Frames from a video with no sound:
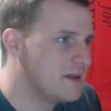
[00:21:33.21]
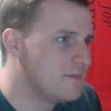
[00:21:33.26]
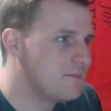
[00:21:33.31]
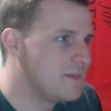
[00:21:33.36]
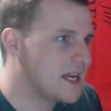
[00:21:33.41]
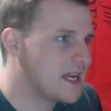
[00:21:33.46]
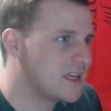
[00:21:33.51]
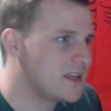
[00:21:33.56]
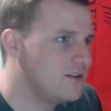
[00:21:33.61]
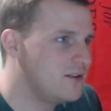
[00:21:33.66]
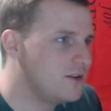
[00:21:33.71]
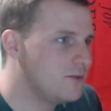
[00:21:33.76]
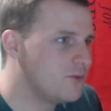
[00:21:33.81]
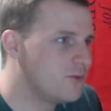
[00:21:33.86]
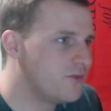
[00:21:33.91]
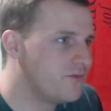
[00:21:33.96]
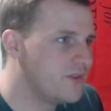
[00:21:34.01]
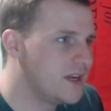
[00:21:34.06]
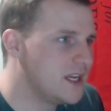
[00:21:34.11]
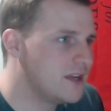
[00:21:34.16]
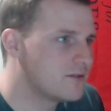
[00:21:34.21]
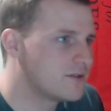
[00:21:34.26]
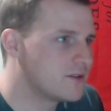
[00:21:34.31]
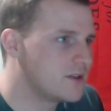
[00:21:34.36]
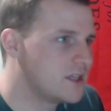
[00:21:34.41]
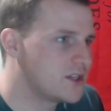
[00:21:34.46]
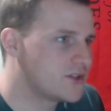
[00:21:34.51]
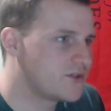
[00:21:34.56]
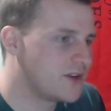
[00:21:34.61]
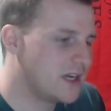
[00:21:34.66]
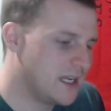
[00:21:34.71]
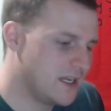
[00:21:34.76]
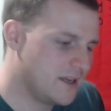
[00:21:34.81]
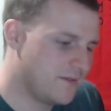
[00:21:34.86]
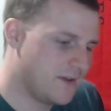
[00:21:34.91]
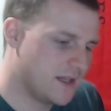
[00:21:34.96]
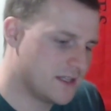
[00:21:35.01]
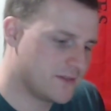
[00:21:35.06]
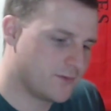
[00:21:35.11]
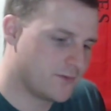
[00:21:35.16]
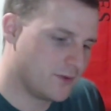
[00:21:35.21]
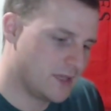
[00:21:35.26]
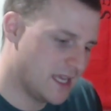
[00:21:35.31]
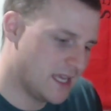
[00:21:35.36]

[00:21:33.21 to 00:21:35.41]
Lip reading: Matt, can you do more videos on the Australian Defence Force?